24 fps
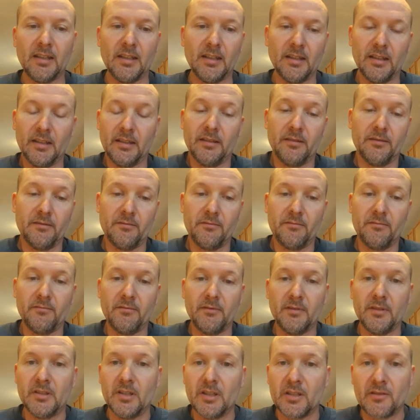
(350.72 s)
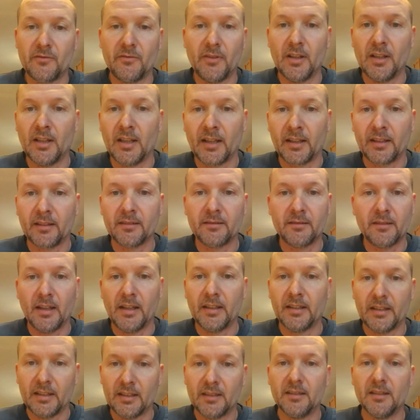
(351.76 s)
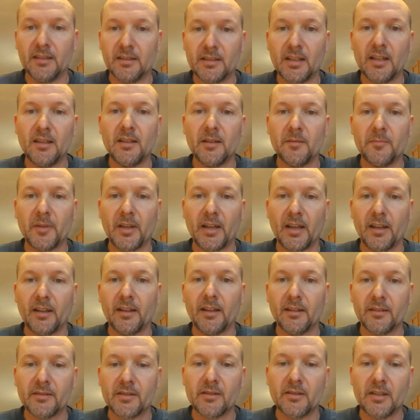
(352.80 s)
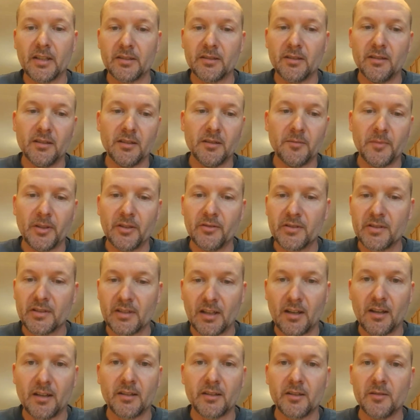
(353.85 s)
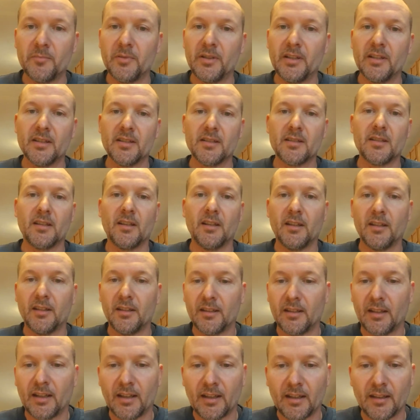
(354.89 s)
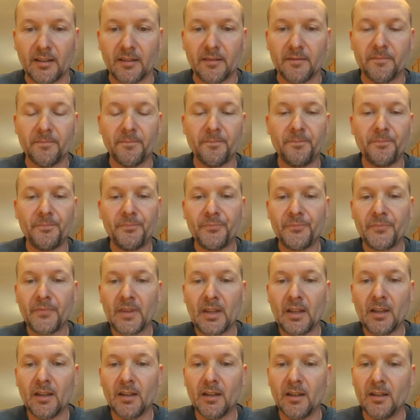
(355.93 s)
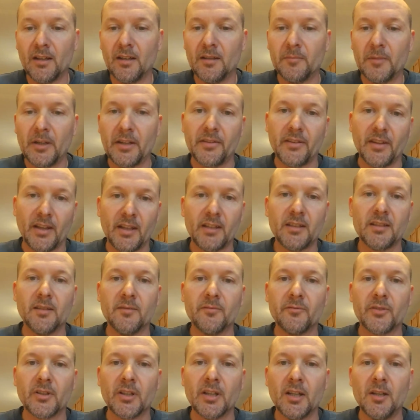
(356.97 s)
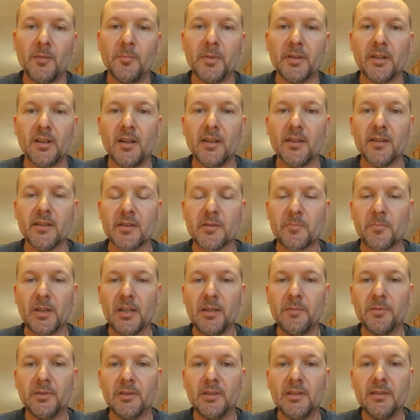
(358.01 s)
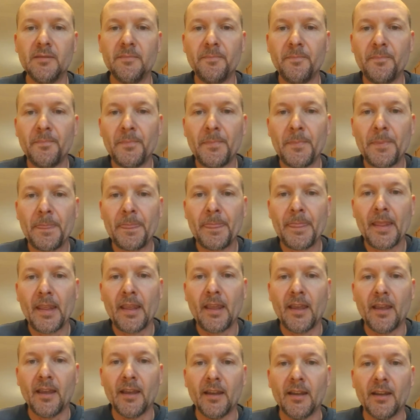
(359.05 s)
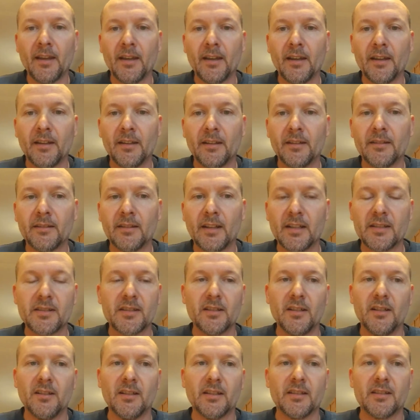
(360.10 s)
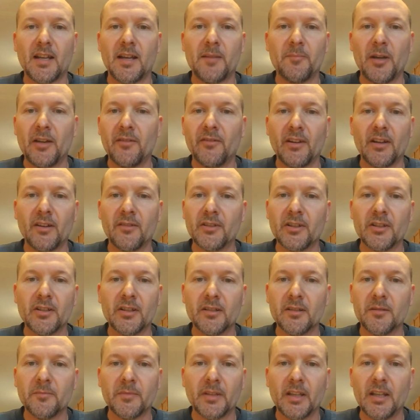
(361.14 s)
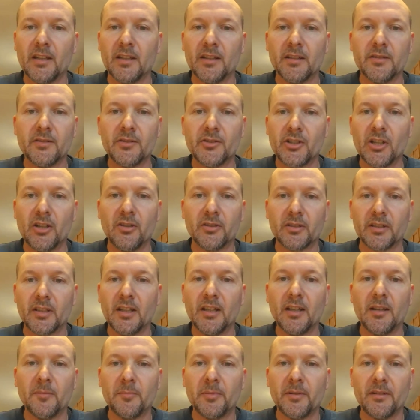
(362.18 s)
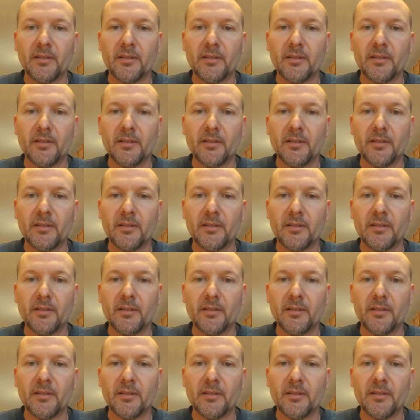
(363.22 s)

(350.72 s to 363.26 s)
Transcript: it just felt like I needed to tell him that. So I told him it was an honor to be his son, and I thanked him for helping all those people. And that's the only time I've ever heard him get choked up.